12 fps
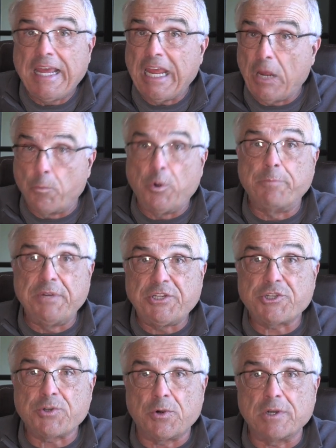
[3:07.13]
It would be
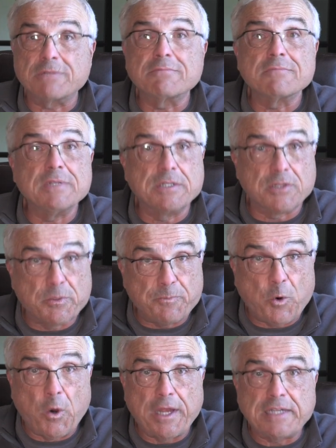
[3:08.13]
short and to the
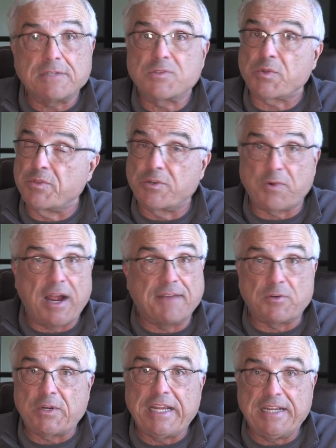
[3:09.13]
point so the
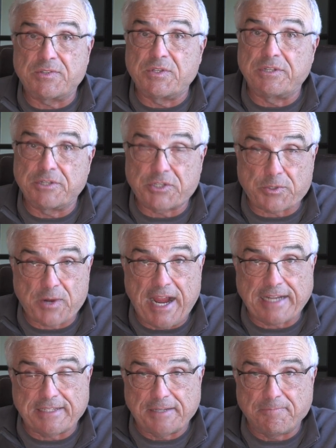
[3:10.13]
driver isn't
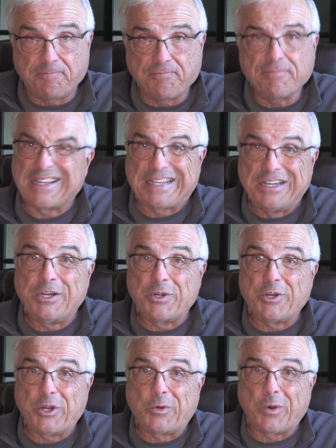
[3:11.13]
distracted. I can
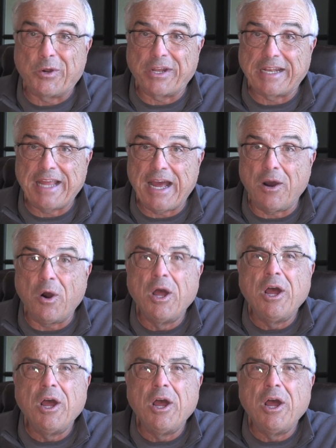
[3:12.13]
hear you groaning now.